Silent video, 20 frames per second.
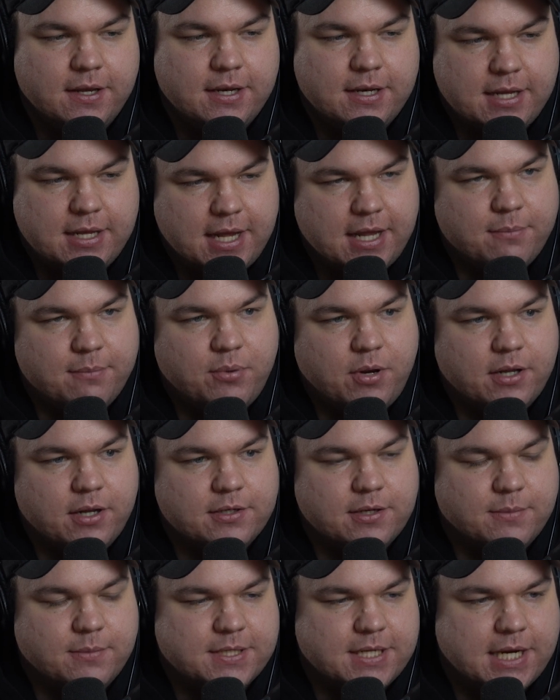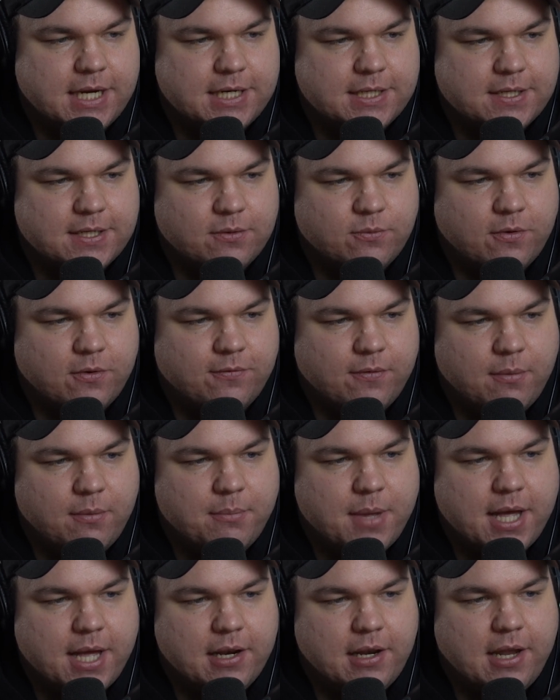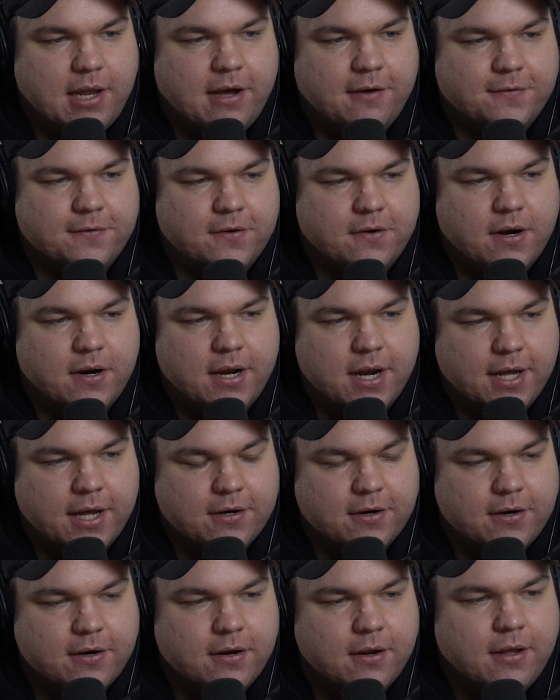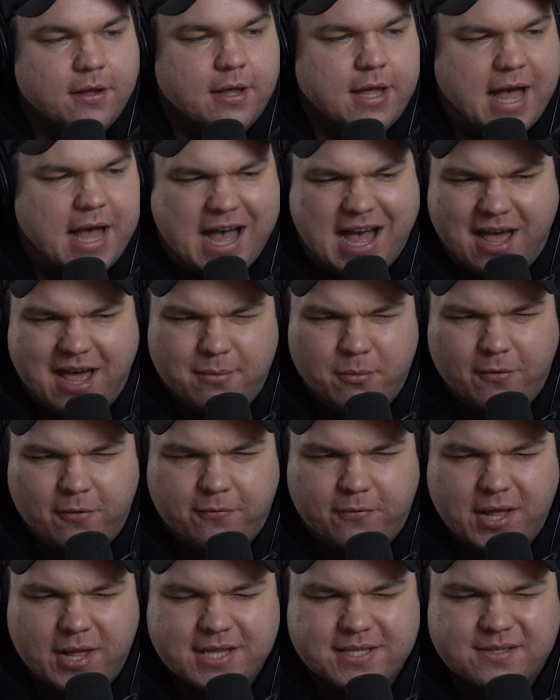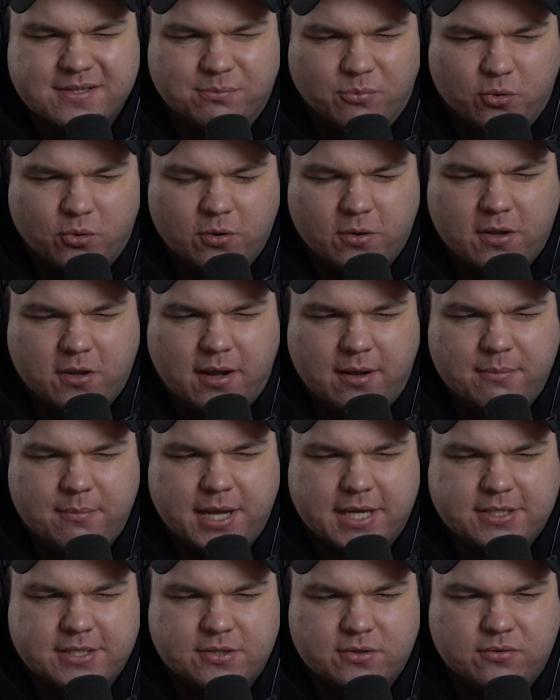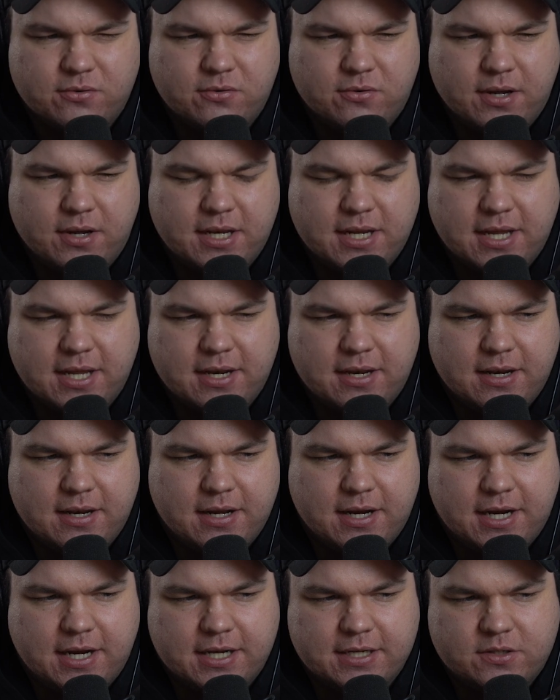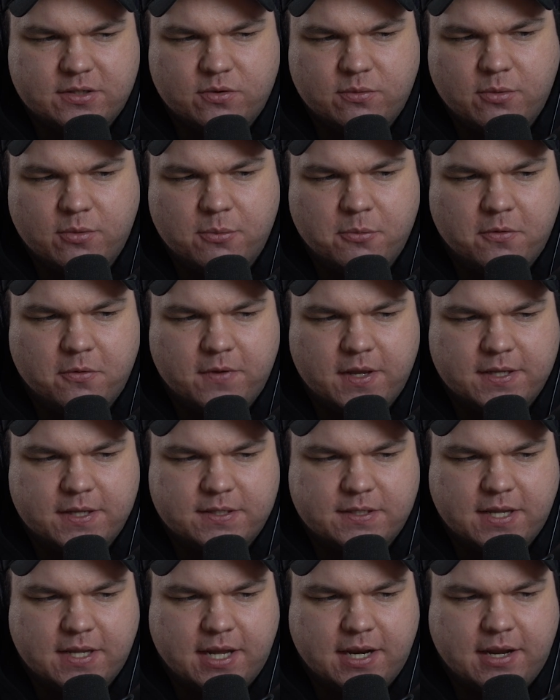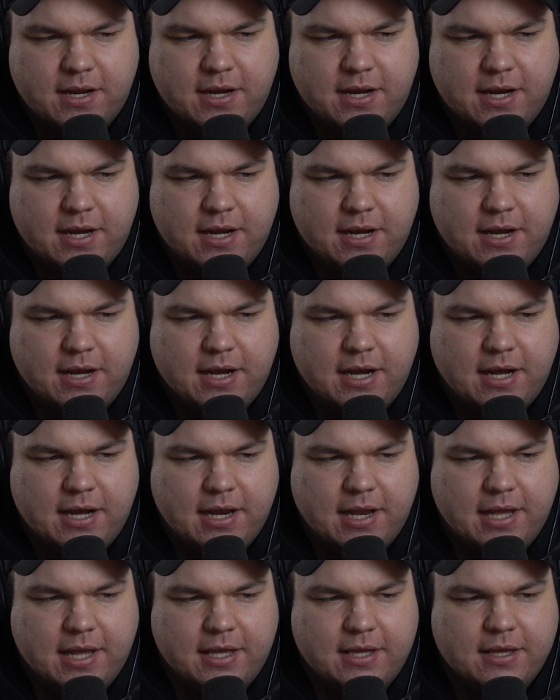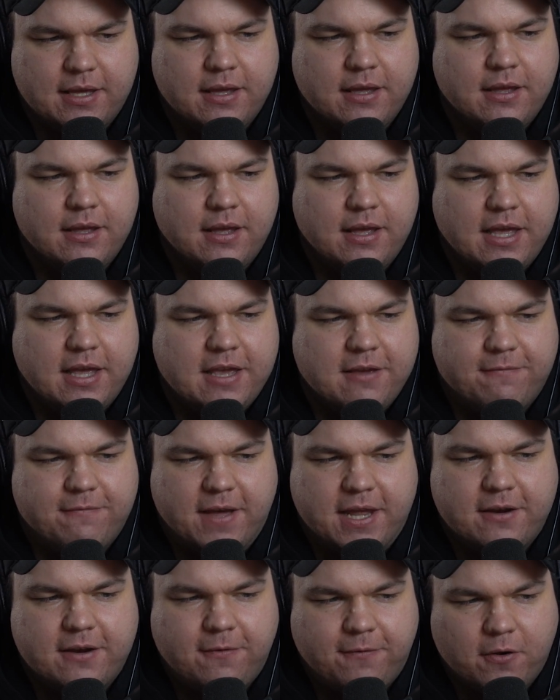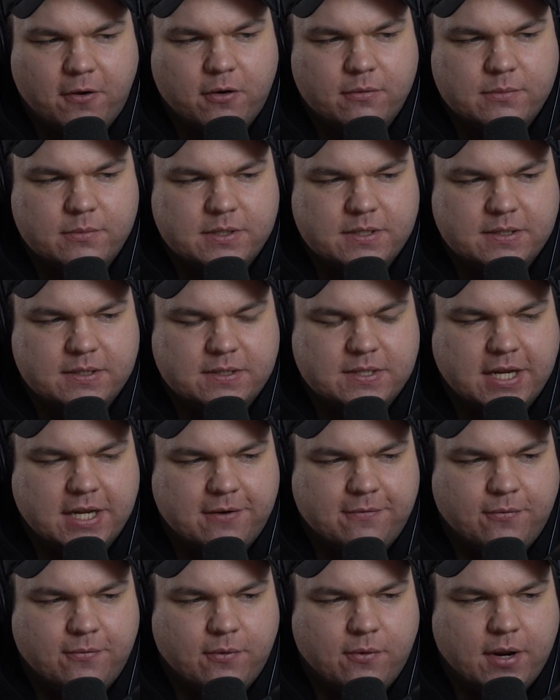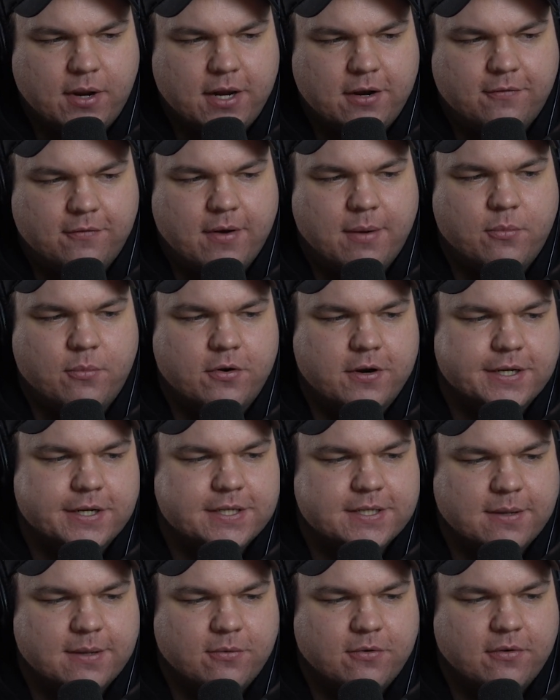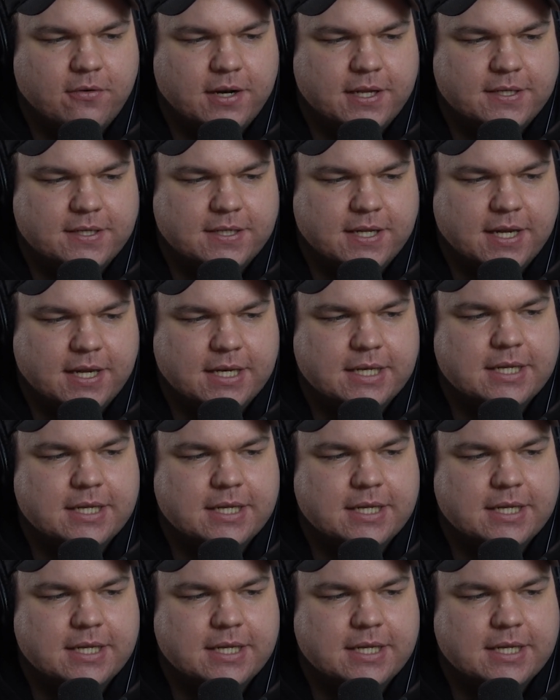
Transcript: Then Paul Thomas Anderson with One Battle After Another. Animal Friends, Mortal Kombat 2, and then 2 more movies that are like event films set for a November and December release date.